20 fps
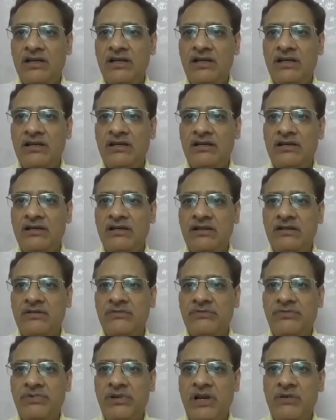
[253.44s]
Uh,
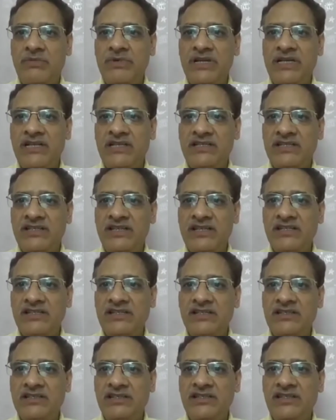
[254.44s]
from a
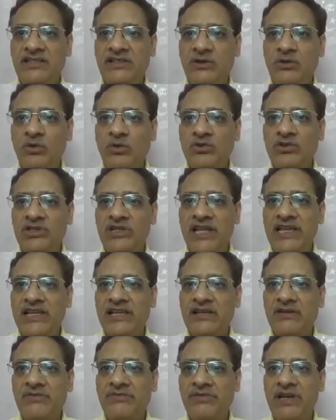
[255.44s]
distance it looks
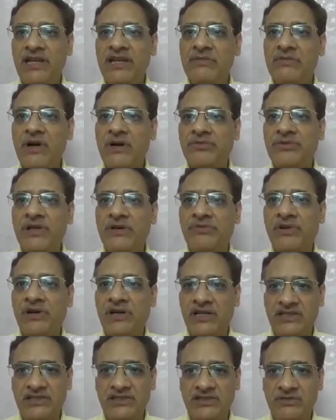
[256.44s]
like flame of the
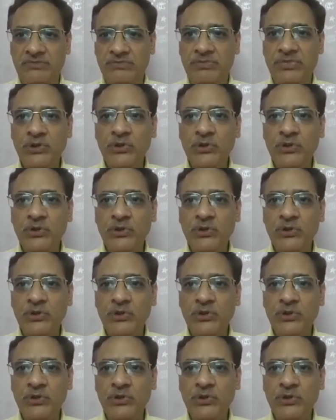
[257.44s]
forest,